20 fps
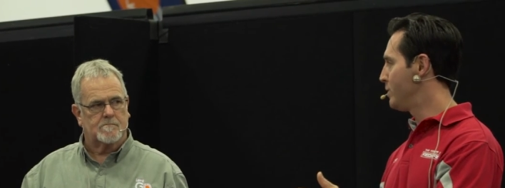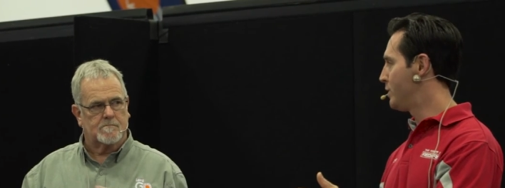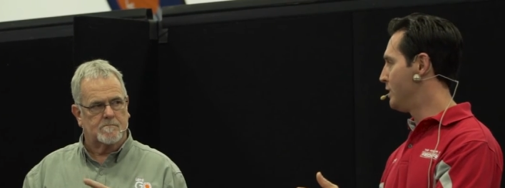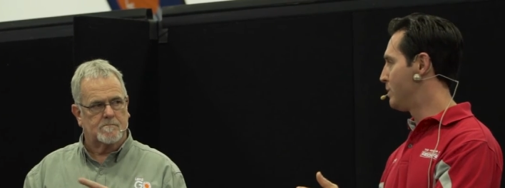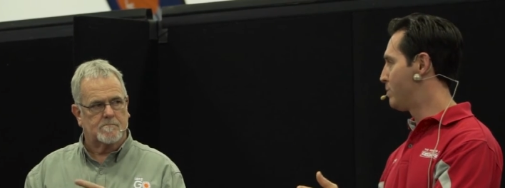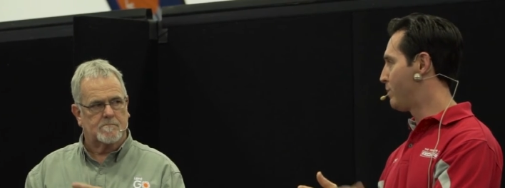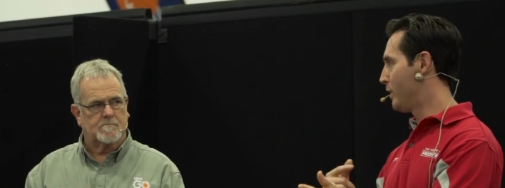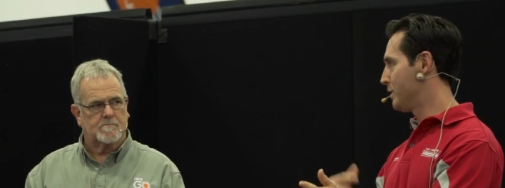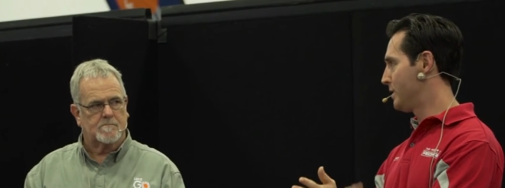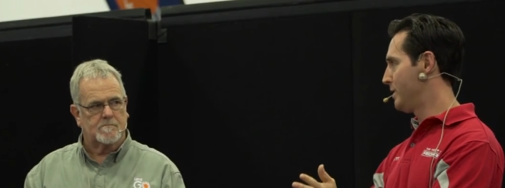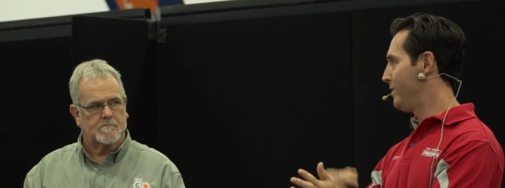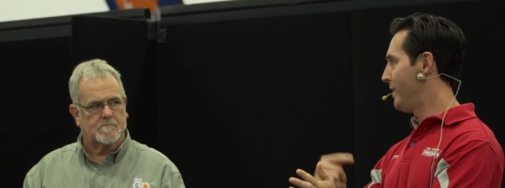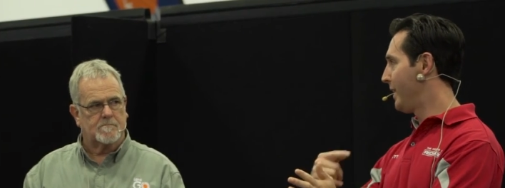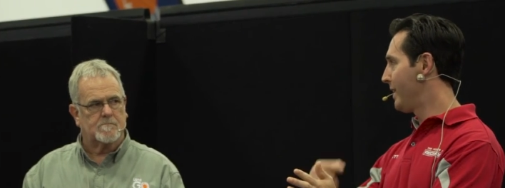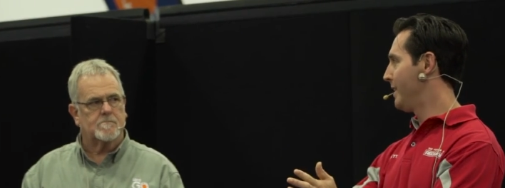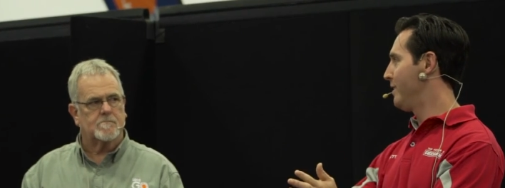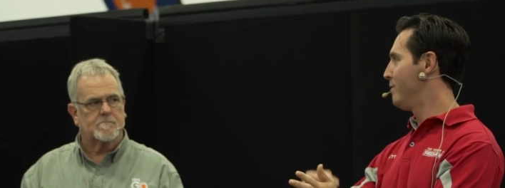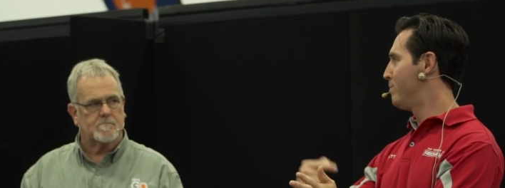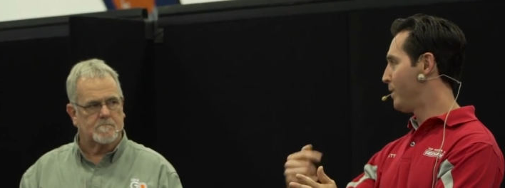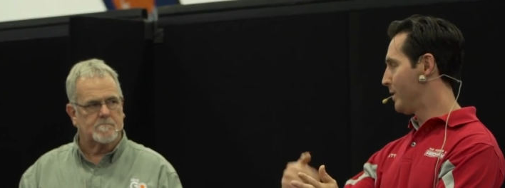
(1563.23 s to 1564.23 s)
Speaker 1: which is positive,
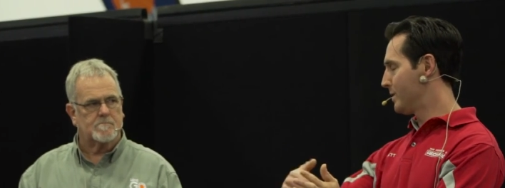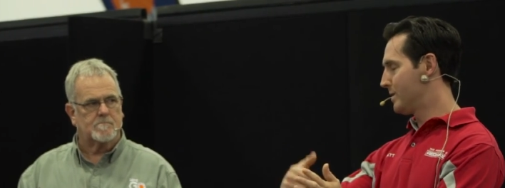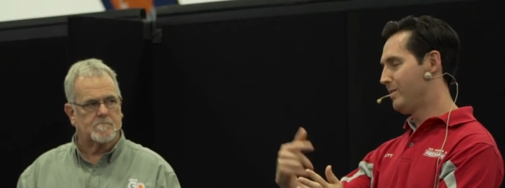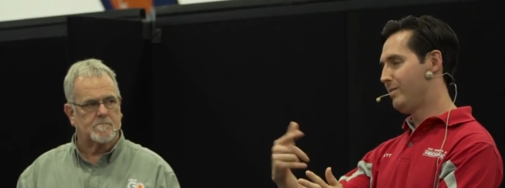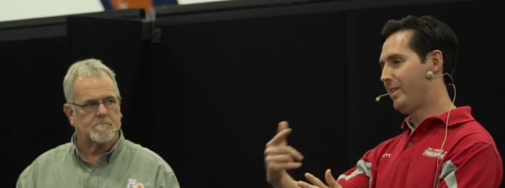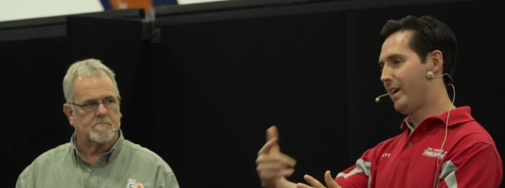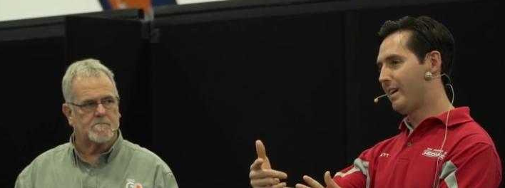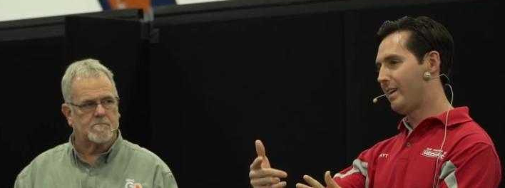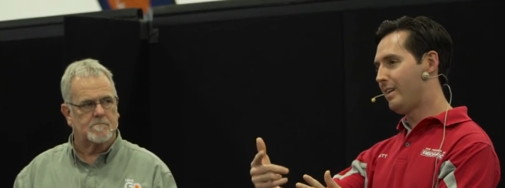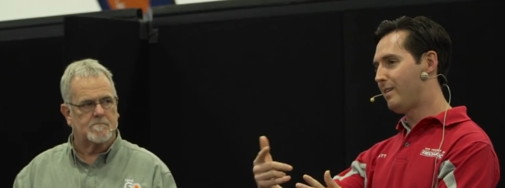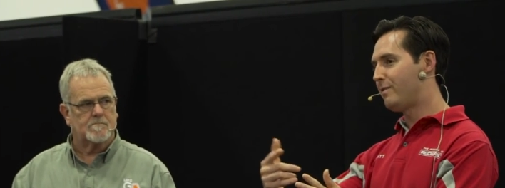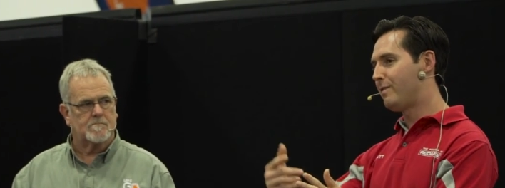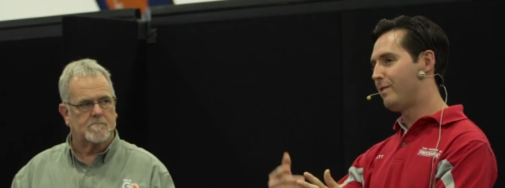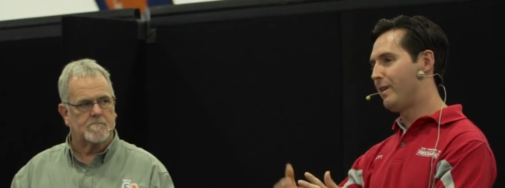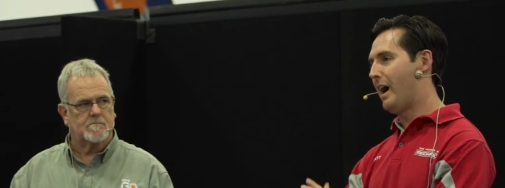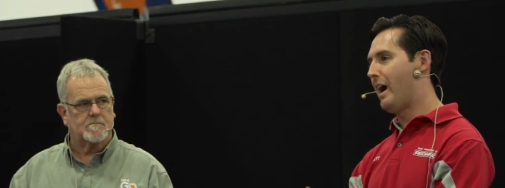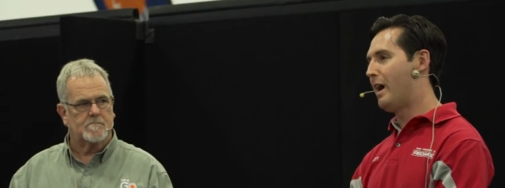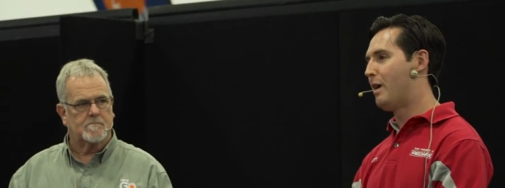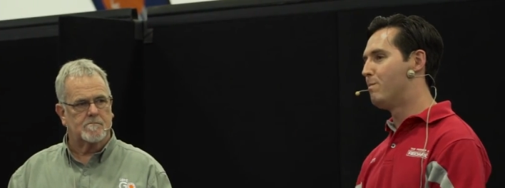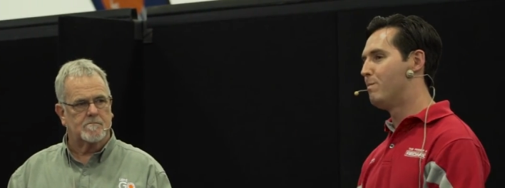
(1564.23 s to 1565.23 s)
negative, positive,
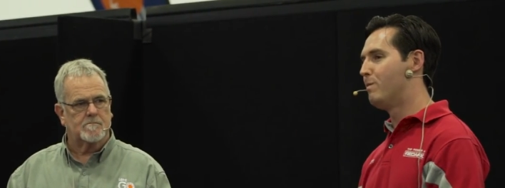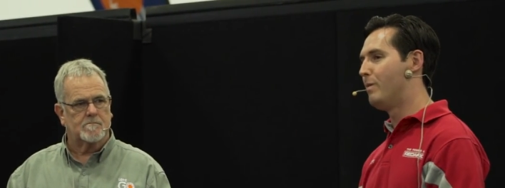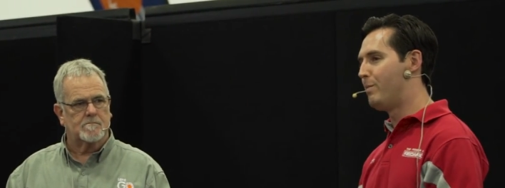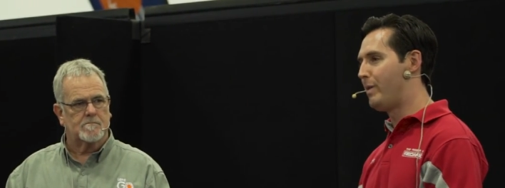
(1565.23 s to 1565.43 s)
negative, um,